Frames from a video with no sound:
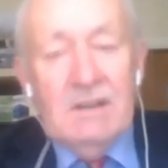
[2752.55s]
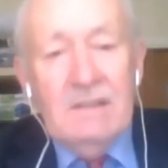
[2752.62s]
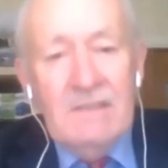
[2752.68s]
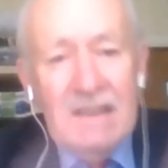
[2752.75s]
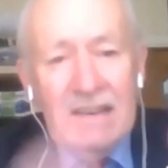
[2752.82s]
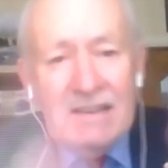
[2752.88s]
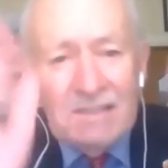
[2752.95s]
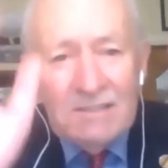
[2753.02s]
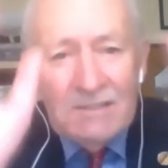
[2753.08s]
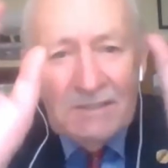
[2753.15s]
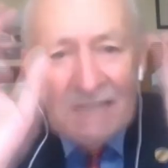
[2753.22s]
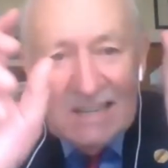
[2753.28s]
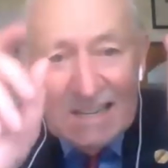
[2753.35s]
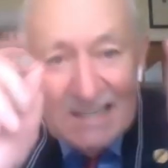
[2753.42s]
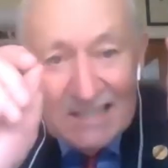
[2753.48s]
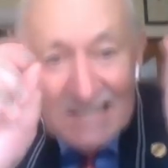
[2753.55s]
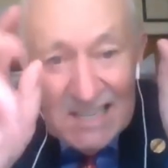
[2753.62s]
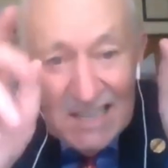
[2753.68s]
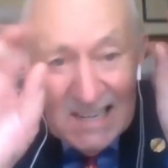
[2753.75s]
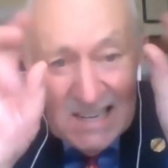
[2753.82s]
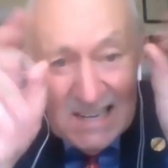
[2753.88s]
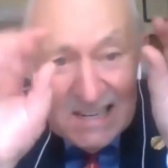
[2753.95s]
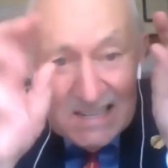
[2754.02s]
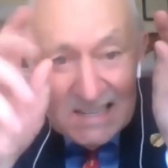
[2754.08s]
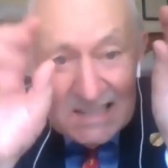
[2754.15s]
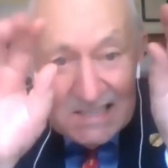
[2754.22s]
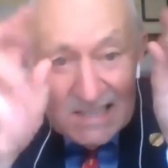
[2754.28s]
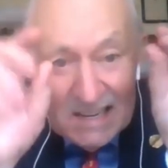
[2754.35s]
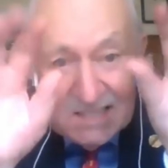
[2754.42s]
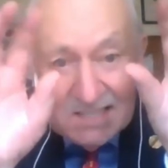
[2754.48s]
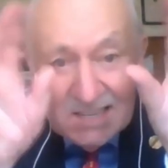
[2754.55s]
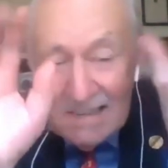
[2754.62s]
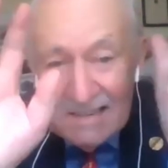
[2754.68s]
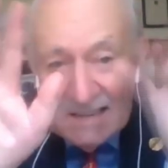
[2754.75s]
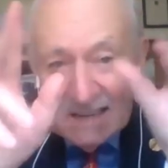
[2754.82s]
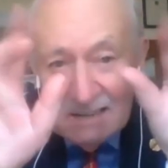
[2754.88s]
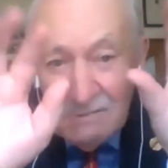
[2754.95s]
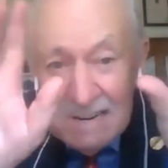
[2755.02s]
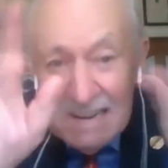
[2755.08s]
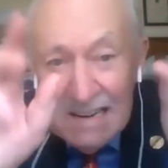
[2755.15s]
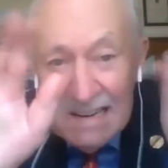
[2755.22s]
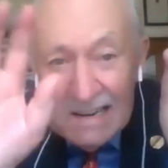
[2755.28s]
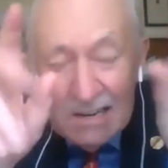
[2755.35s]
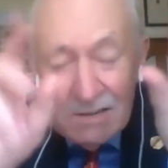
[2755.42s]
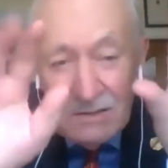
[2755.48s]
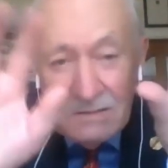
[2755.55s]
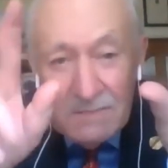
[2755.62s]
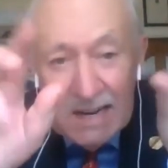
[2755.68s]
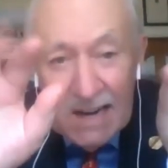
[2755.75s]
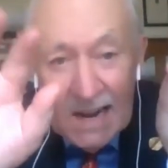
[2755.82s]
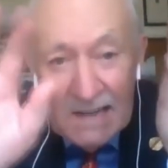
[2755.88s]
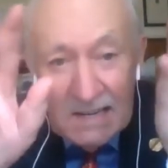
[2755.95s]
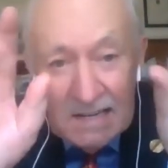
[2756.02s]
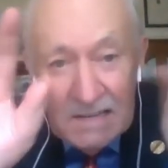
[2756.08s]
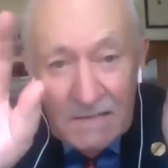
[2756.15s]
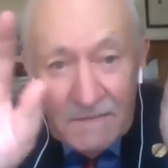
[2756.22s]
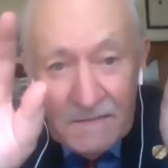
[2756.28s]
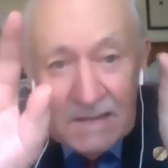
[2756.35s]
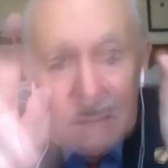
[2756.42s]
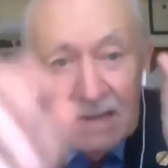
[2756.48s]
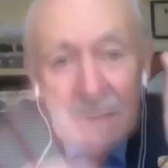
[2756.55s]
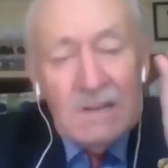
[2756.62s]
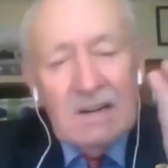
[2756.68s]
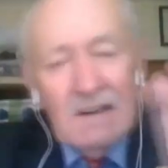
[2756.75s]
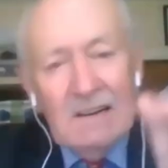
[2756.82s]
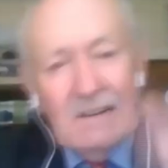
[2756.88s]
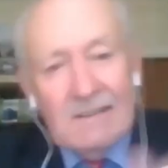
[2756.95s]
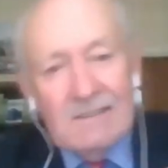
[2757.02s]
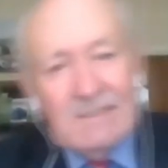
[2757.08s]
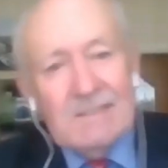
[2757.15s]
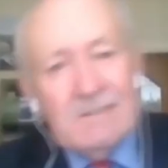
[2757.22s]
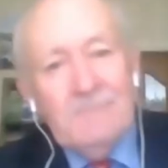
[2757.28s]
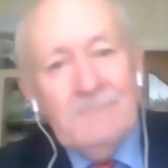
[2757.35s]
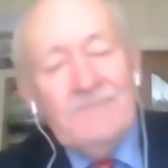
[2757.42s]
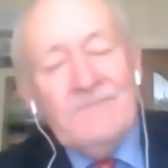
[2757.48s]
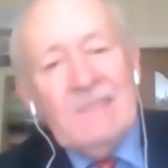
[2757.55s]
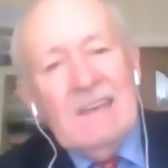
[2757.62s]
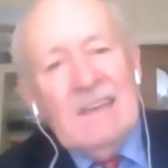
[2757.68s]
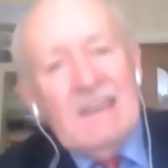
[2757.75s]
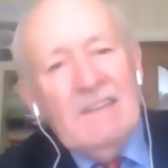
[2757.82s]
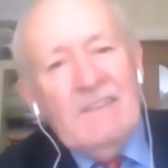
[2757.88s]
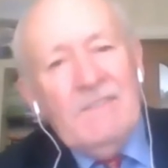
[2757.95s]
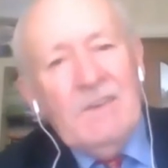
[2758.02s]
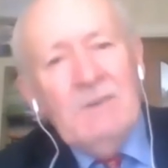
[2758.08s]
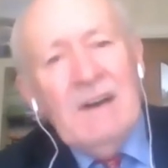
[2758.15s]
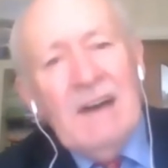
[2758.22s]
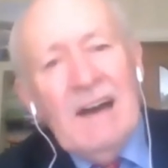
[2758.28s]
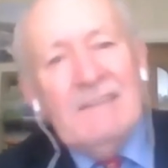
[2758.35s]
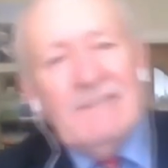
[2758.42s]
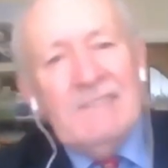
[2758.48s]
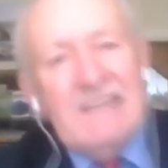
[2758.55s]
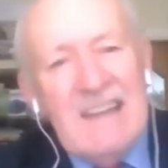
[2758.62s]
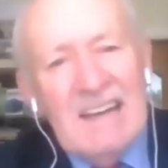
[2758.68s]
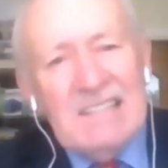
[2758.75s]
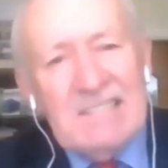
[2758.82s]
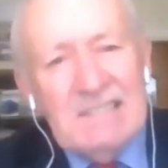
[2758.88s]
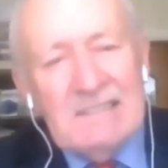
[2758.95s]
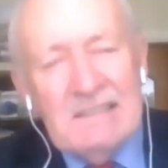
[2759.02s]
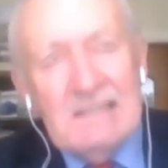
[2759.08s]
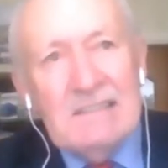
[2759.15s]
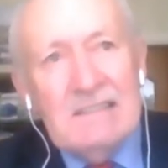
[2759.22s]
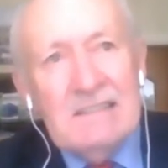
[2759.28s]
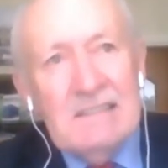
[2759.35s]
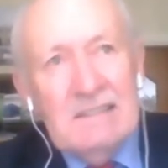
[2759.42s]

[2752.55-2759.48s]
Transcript: These are only little, tiny little things that really don't make any difference, because if you have an excellent